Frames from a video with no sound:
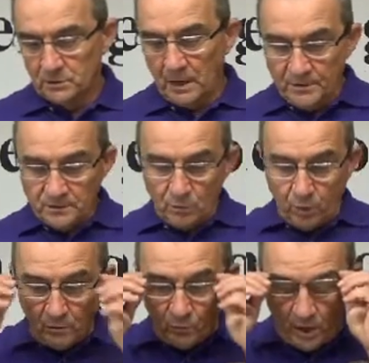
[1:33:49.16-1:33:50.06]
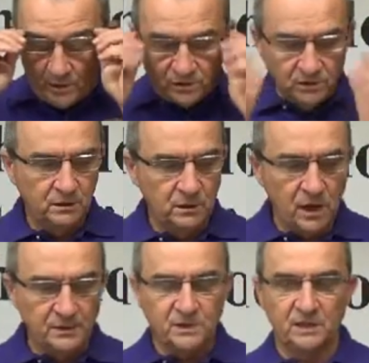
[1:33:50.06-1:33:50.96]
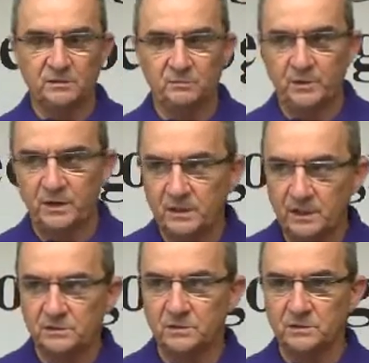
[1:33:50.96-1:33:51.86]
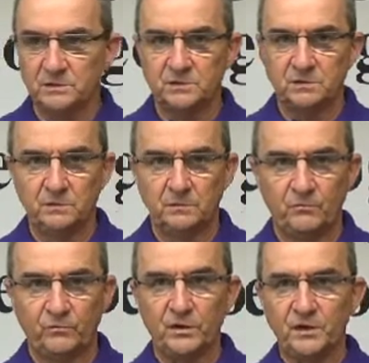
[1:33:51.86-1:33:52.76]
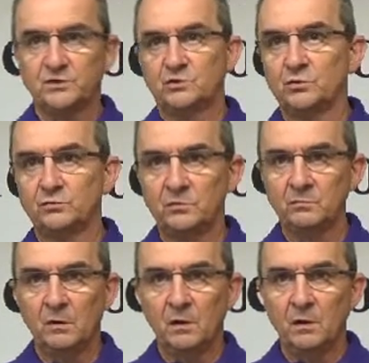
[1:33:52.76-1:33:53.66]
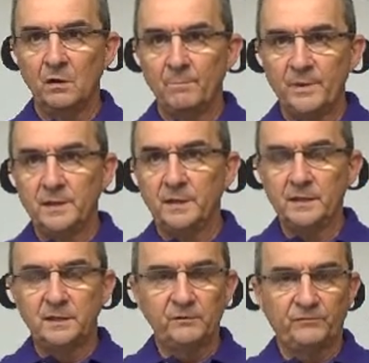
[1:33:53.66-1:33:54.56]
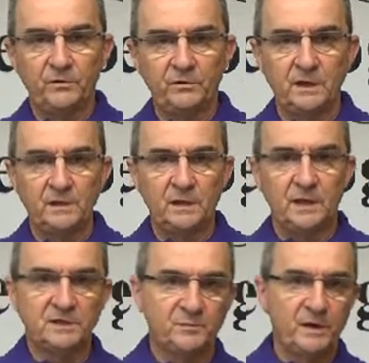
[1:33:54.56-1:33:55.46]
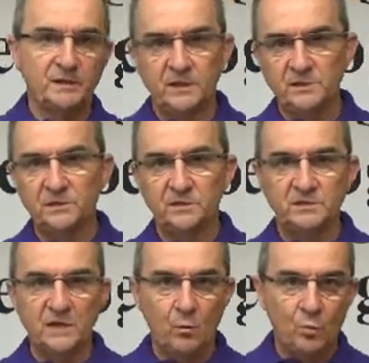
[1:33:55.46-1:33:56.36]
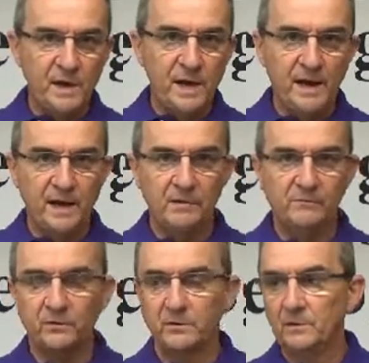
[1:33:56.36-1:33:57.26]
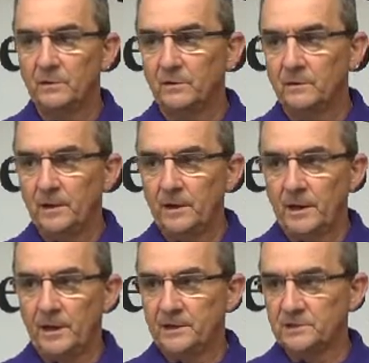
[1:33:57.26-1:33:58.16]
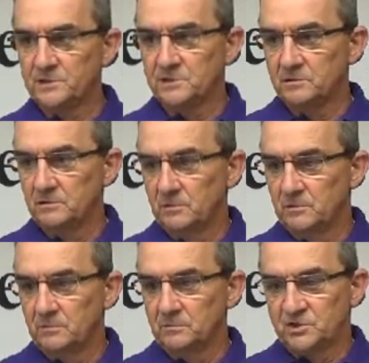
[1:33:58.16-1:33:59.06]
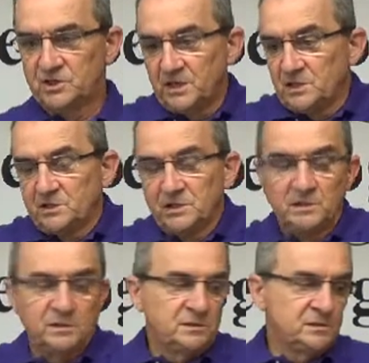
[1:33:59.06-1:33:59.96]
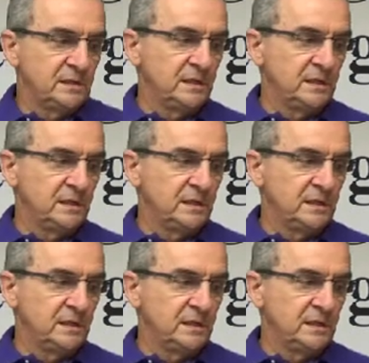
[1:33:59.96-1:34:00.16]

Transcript: I mean, why, why should God's expectations for His children be any different than the expectations that we have as citizens?